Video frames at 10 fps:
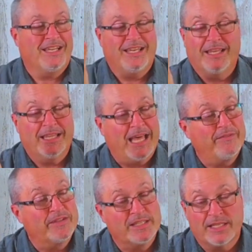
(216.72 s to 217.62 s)
a lot
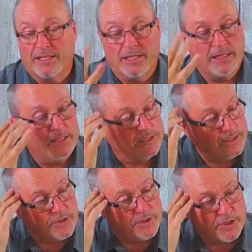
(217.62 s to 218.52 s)
of us,
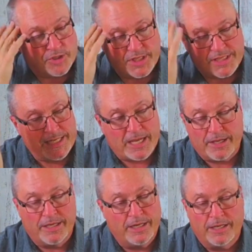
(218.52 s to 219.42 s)
you're just not
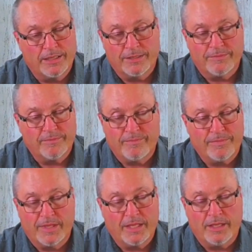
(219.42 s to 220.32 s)
going to,
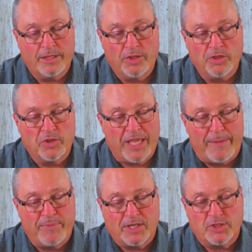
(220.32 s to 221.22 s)
you
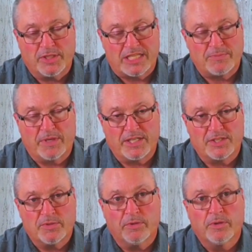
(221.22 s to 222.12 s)
can't picture this, but it's
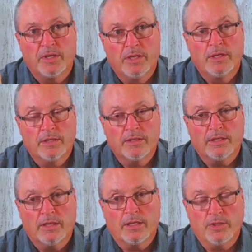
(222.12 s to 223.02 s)
true.
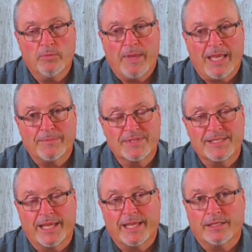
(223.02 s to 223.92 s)
You make him
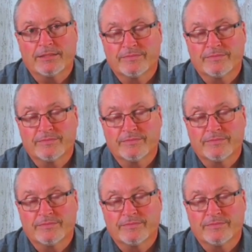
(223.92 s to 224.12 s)
sing.